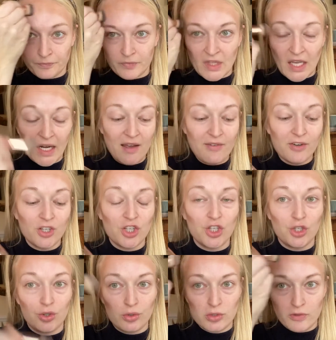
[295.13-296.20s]
And I have a
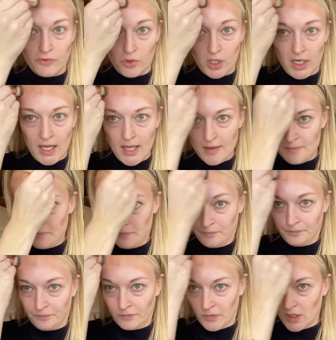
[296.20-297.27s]
huge forehead,
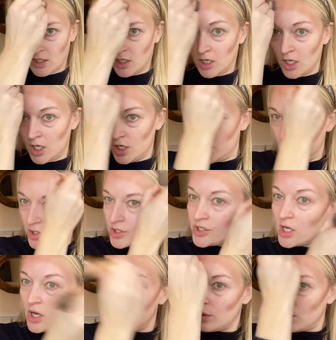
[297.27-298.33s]

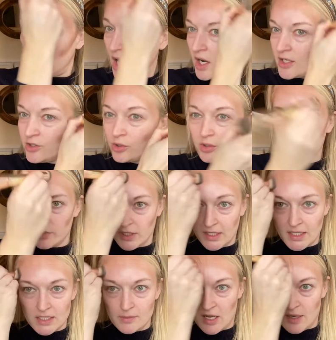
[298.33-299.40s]
So contour really
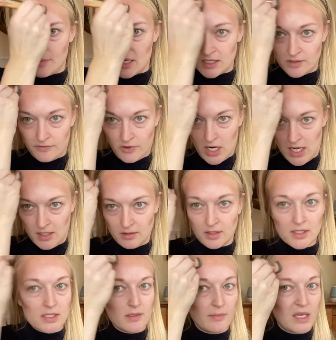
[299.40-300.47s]
is my best friend
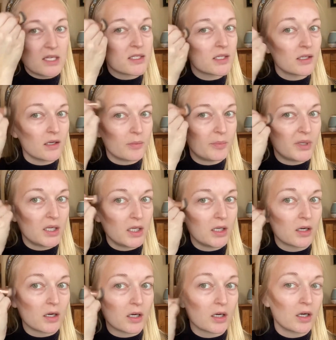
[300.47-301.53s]
because it makes it
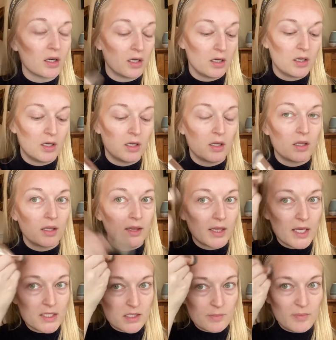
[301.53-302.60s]
appear
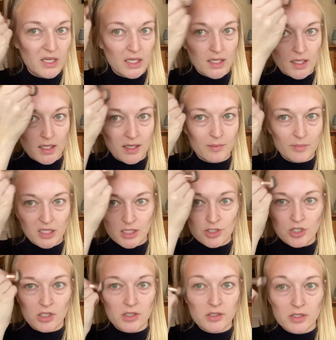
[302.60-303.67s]
less big in
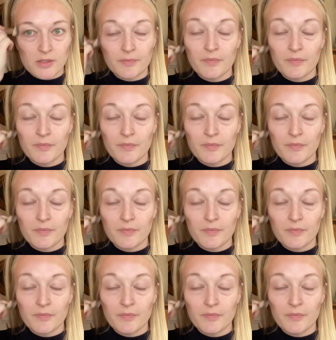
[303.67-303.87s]
pictures.